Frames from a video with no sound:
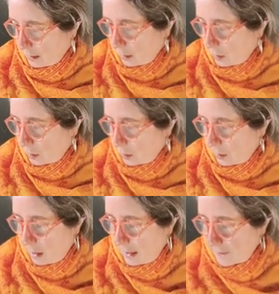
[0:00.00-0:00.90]
All
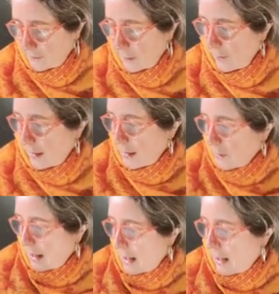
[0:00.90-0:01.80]
right, so there
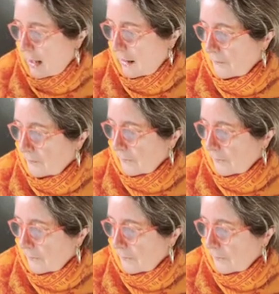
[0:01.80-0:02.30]
you are.